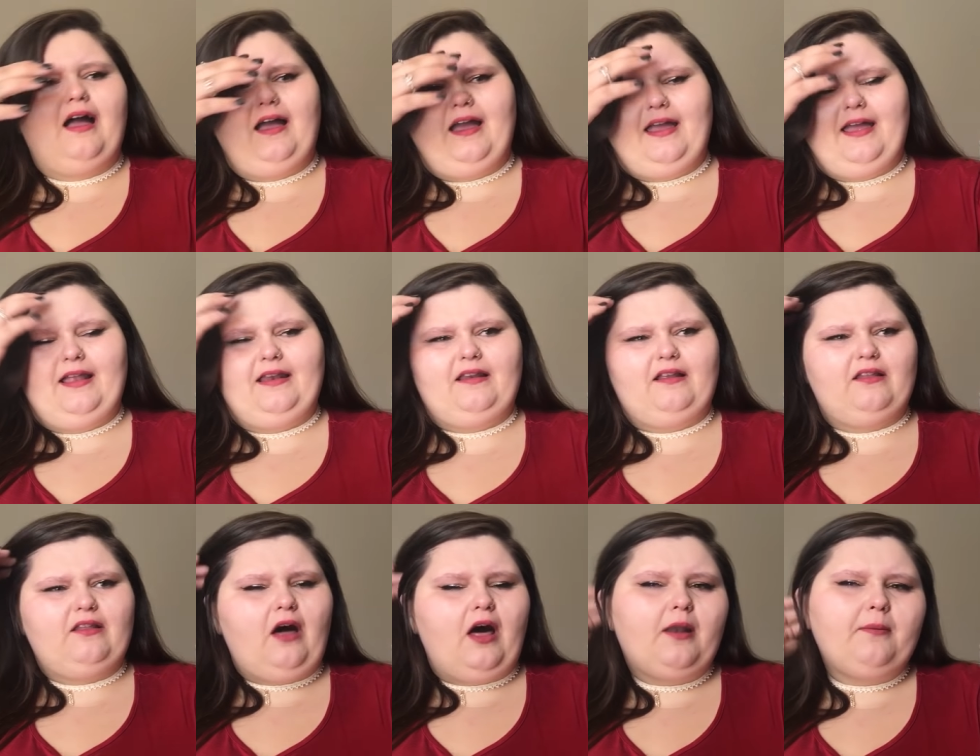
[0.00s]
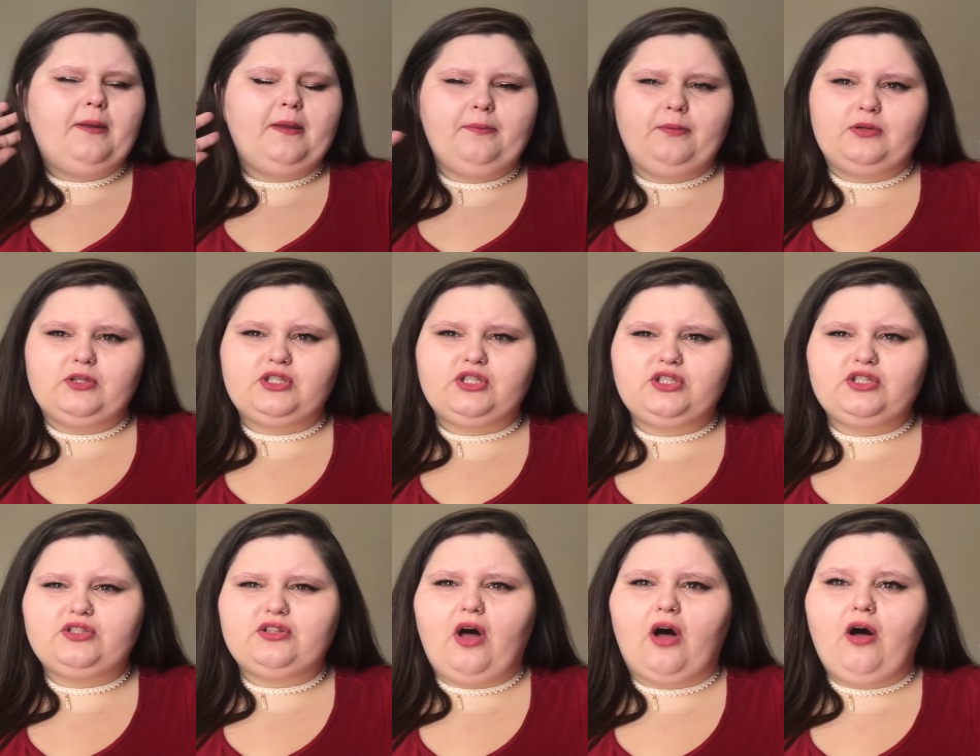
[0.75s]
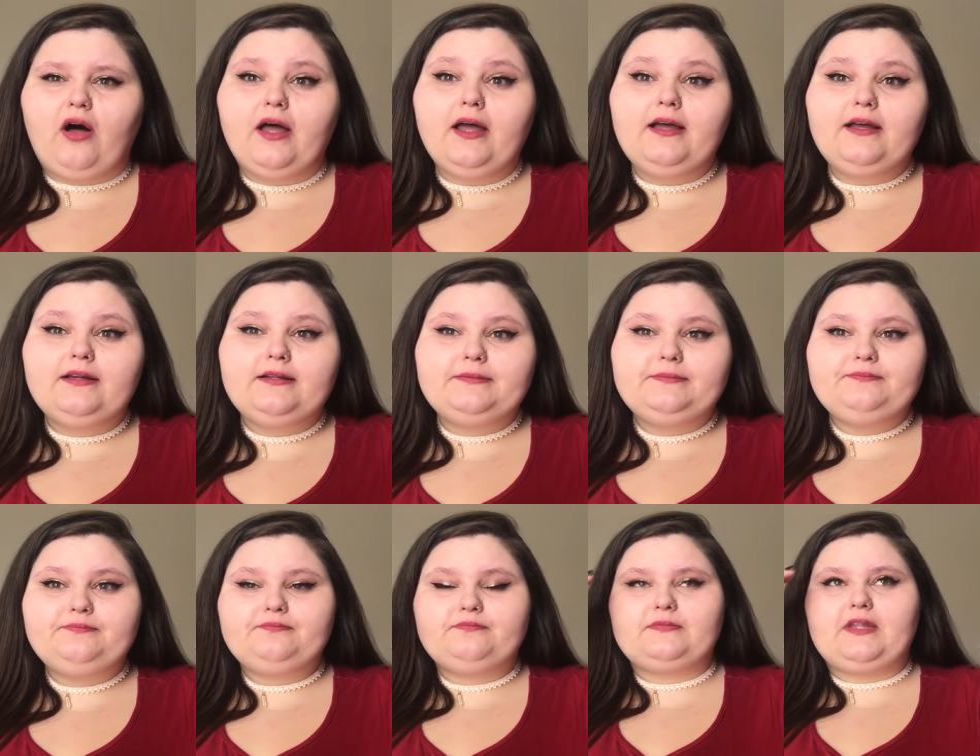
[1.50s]
And a lot of people saw it,
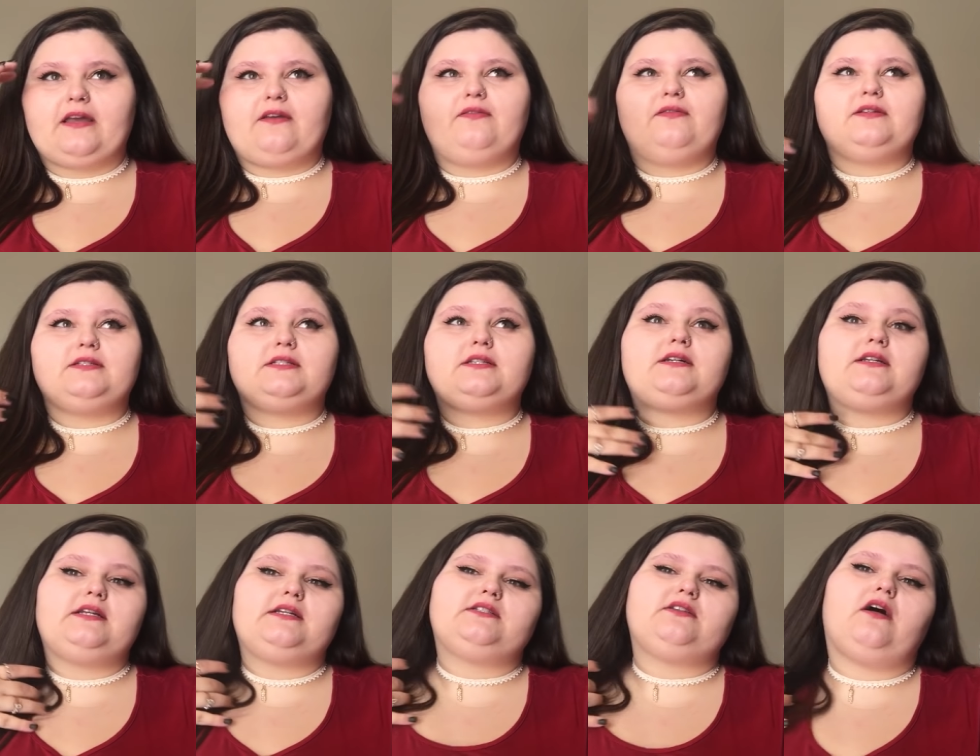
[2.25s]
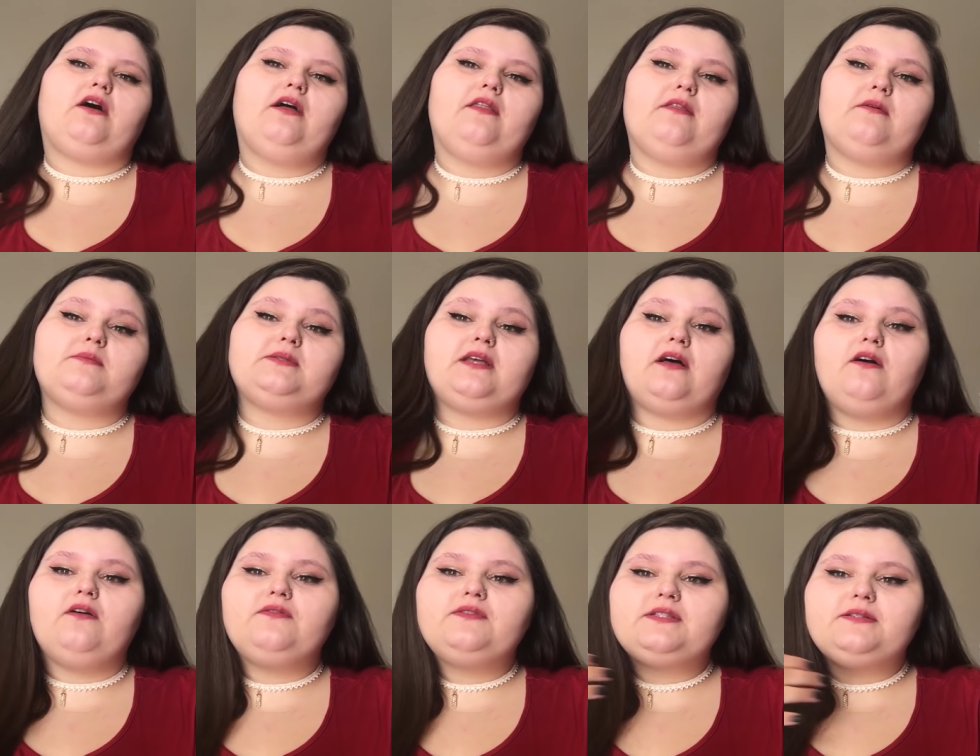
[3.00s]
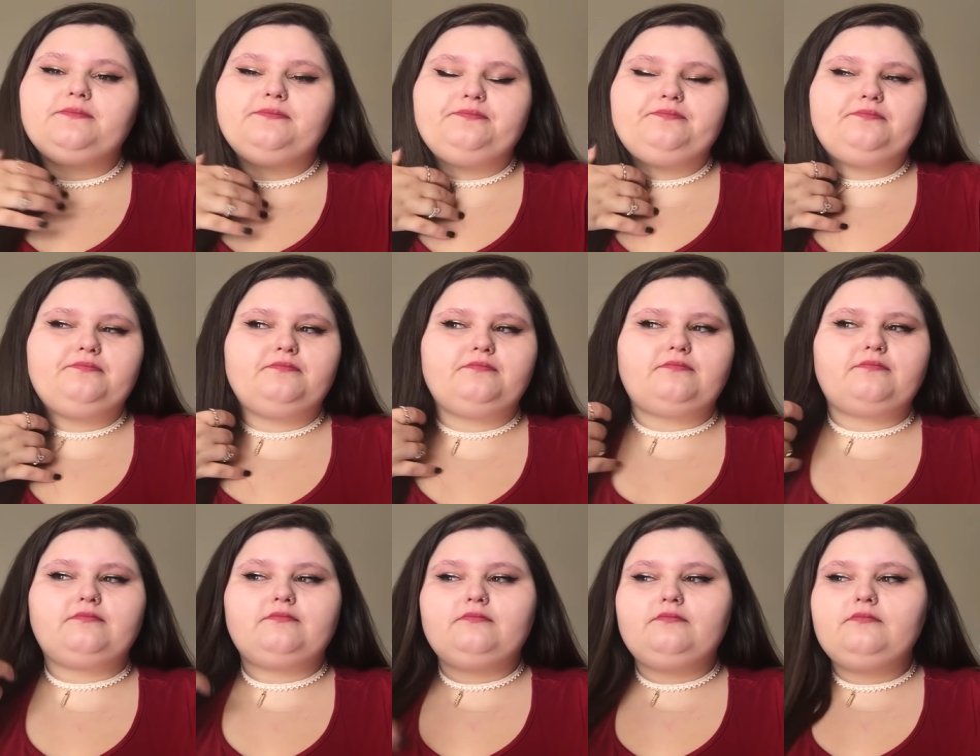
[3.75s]
like physically saw it themselves.
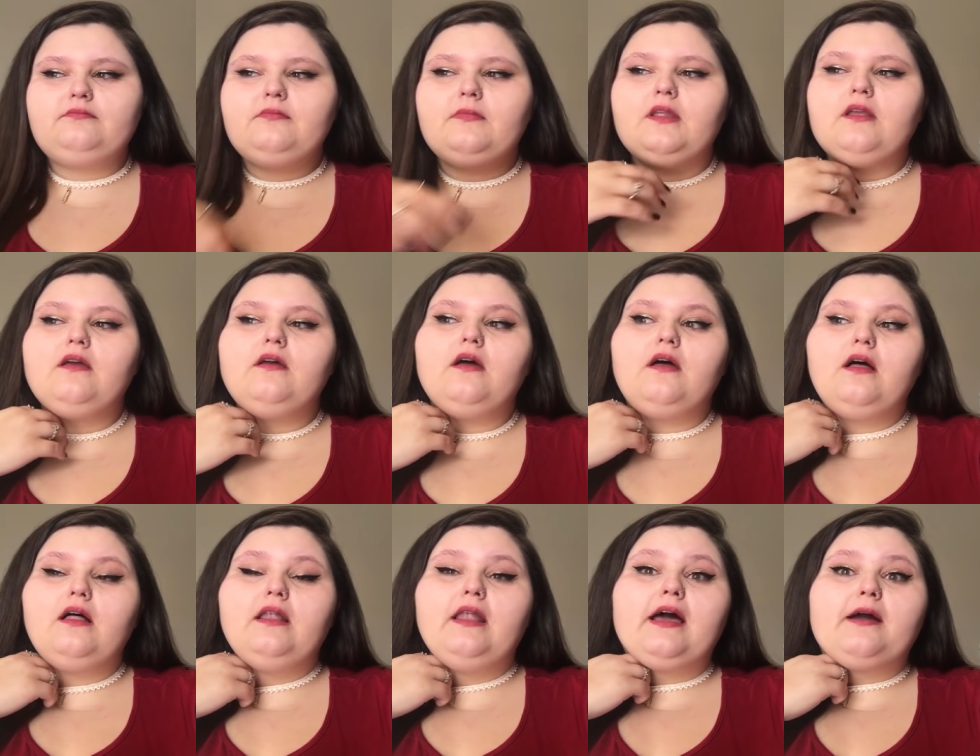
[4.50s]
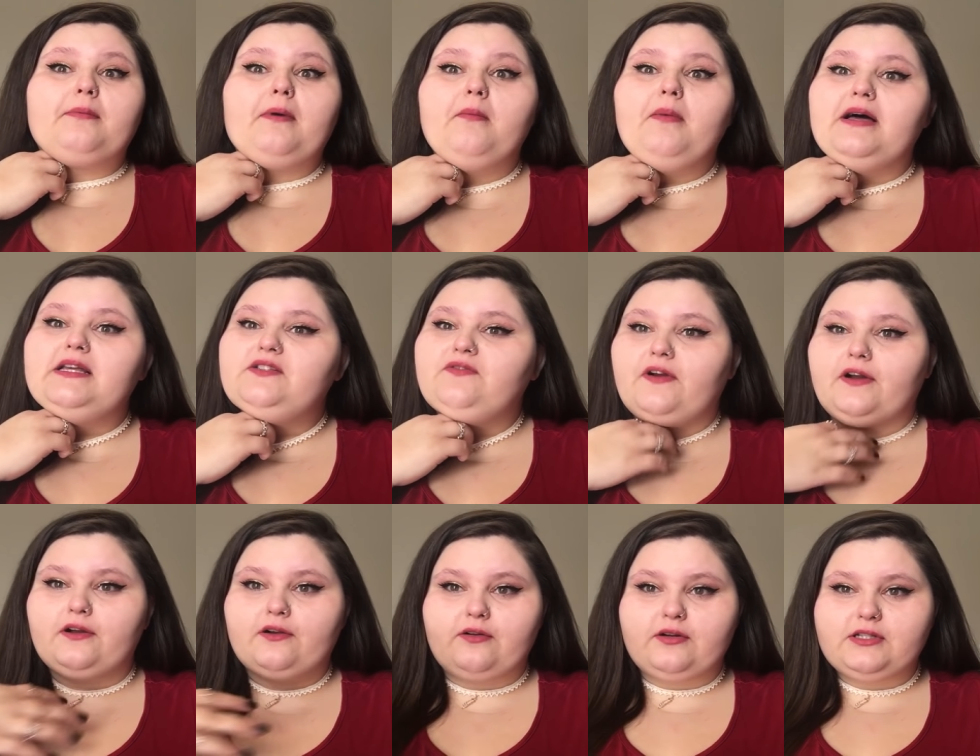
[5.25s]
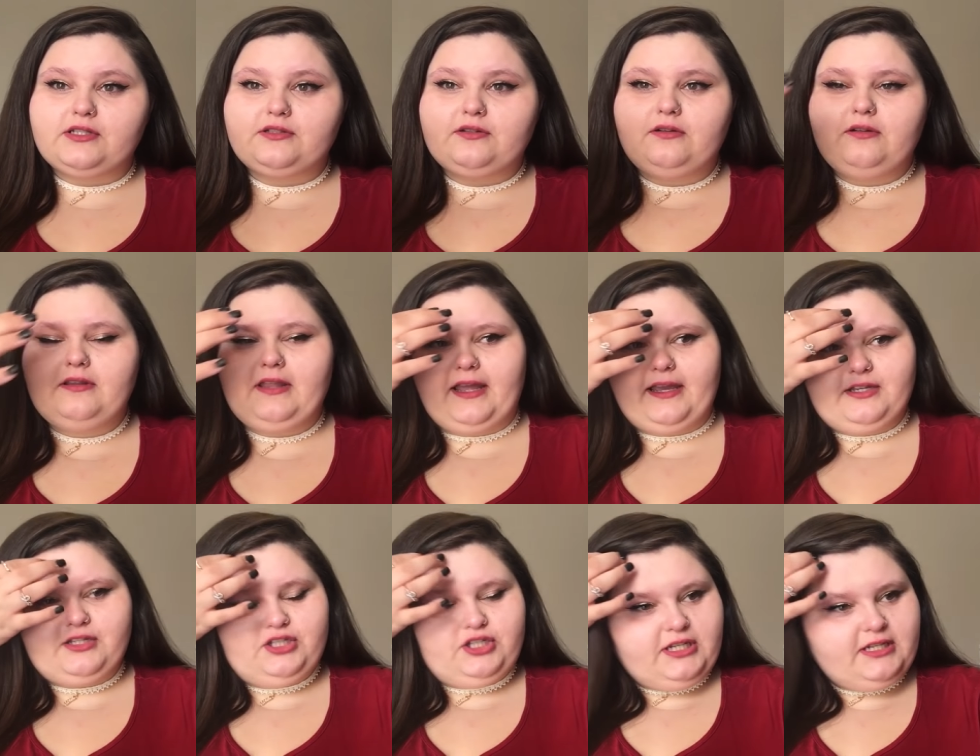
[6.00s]
Like my best friend Crystal,
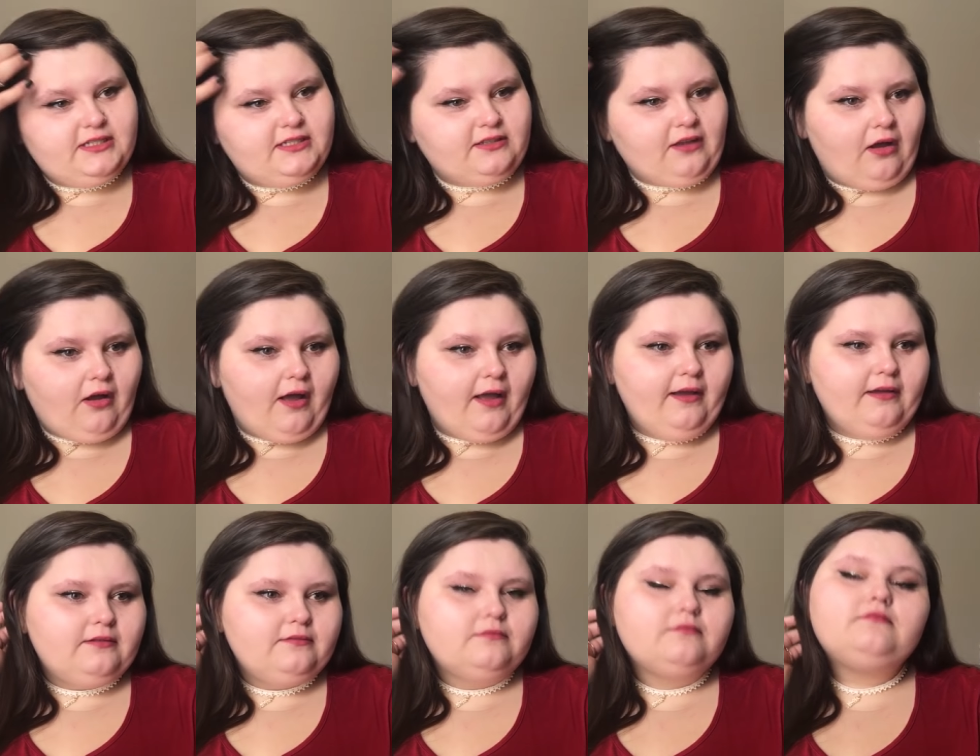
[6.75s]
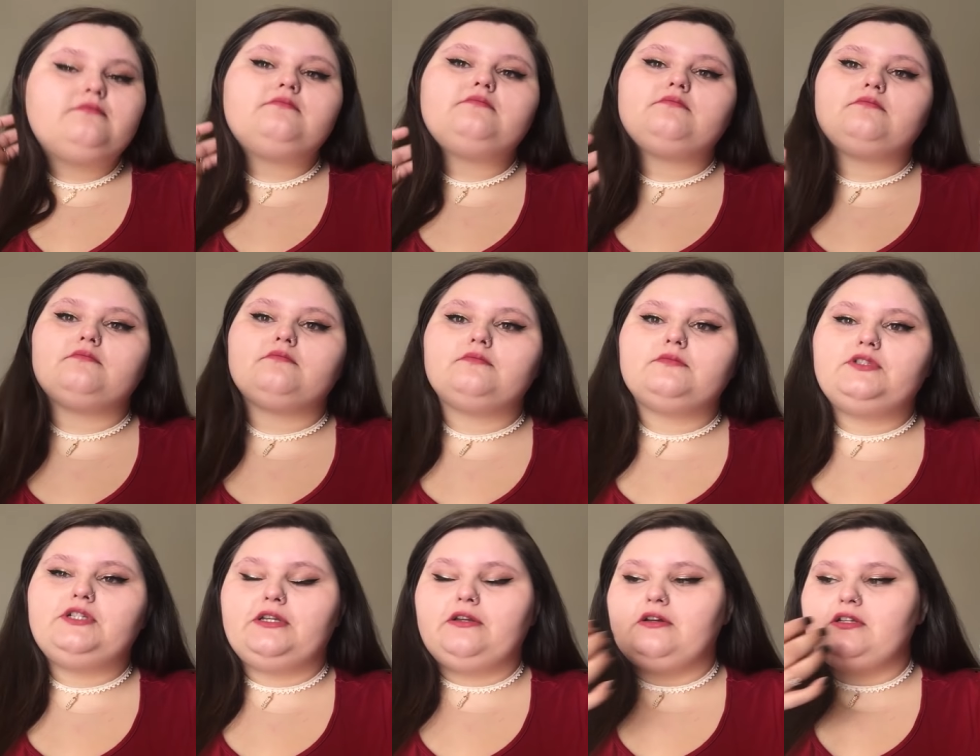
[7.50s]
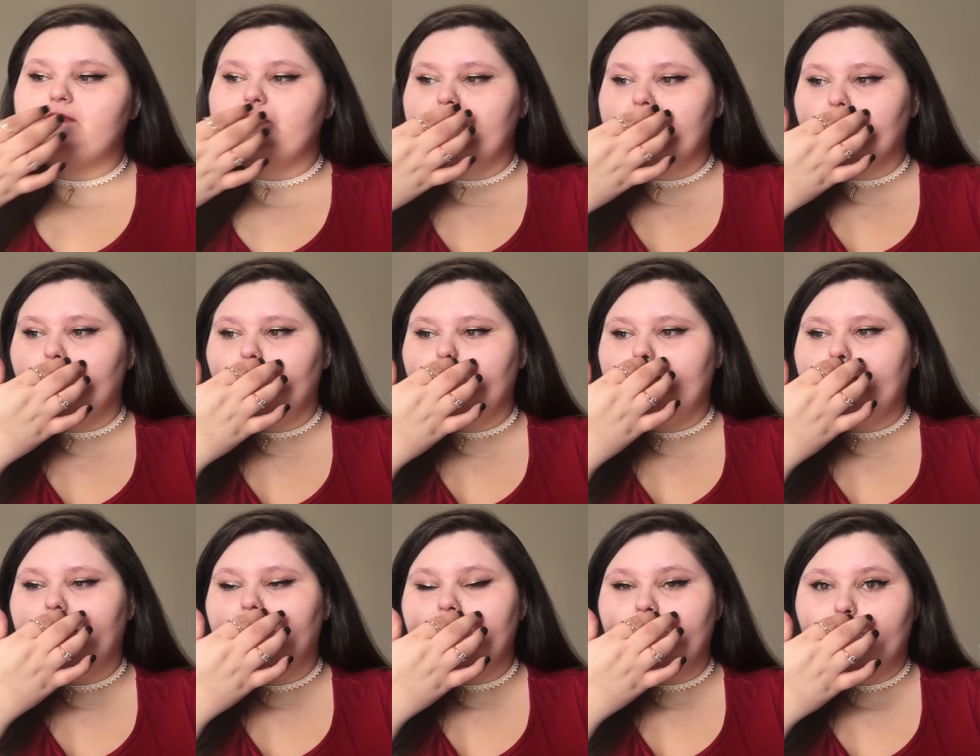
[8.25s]
like she saw it. She knows me more
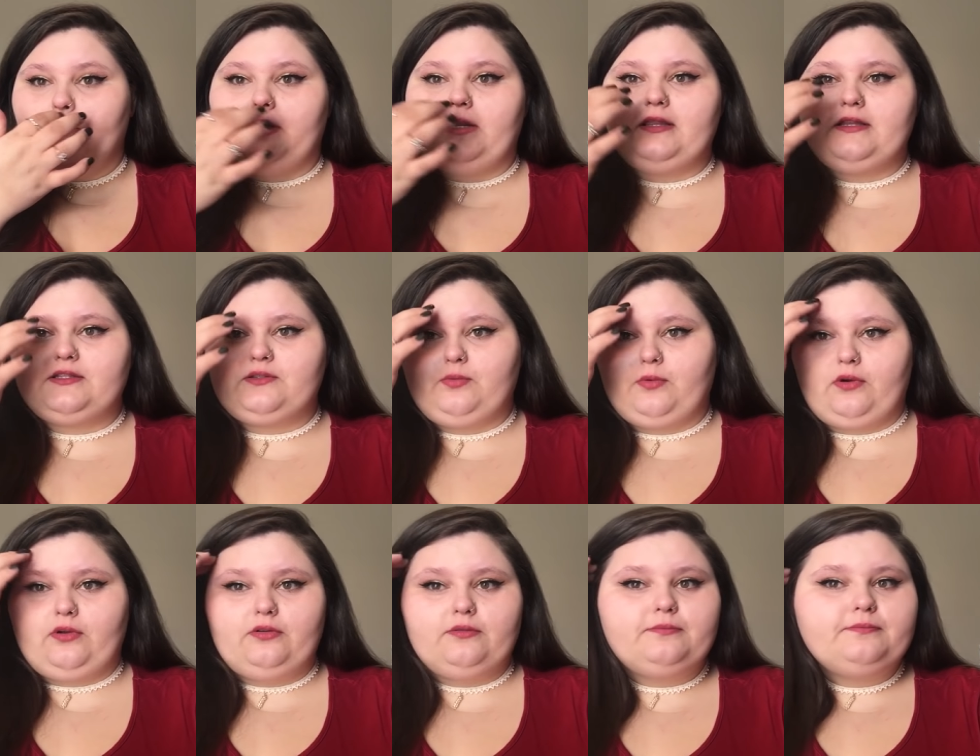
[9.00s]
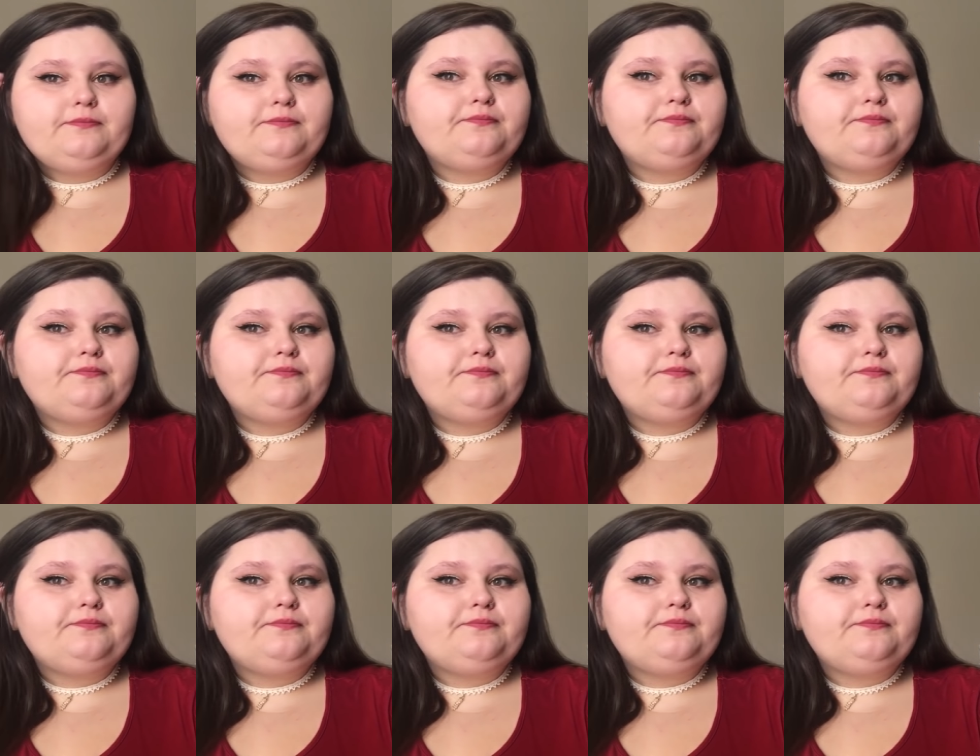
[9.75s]
than anyone in this world.